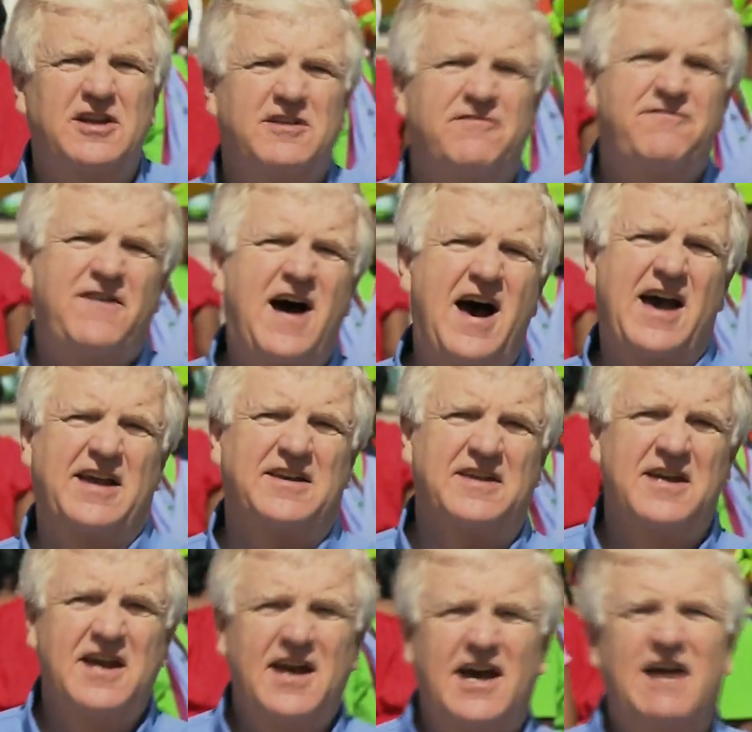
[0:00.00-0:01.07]
defined.
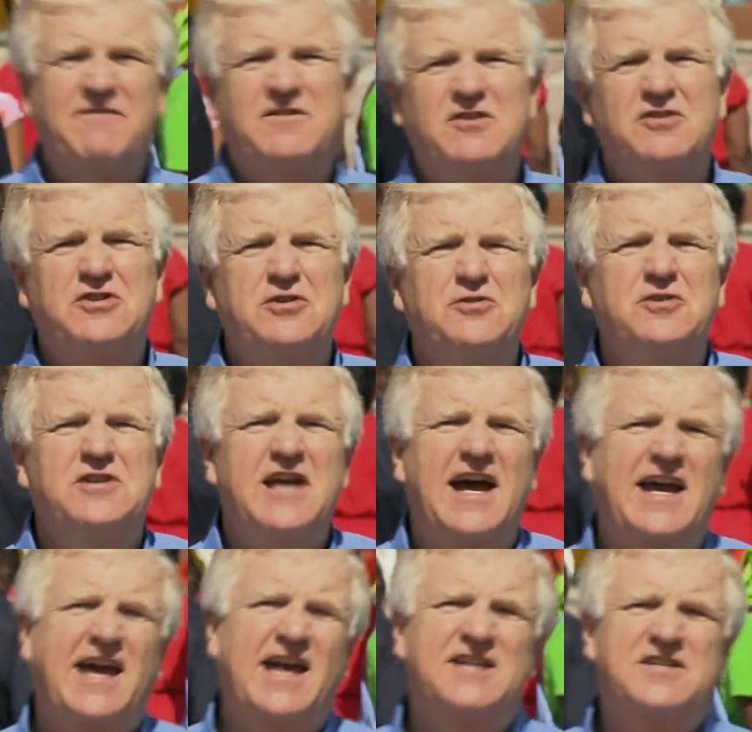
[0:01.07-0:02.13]
After two
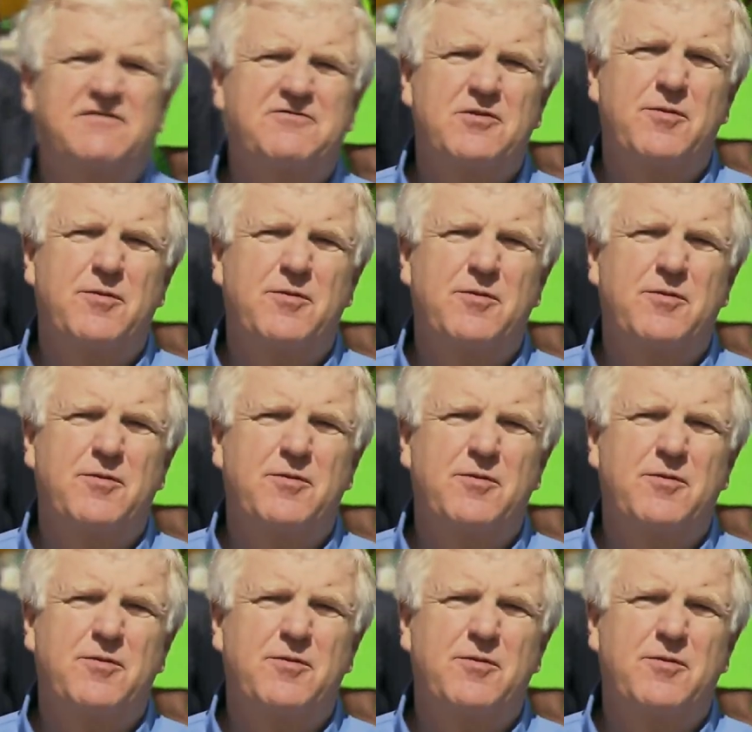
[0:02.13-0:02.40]
decades of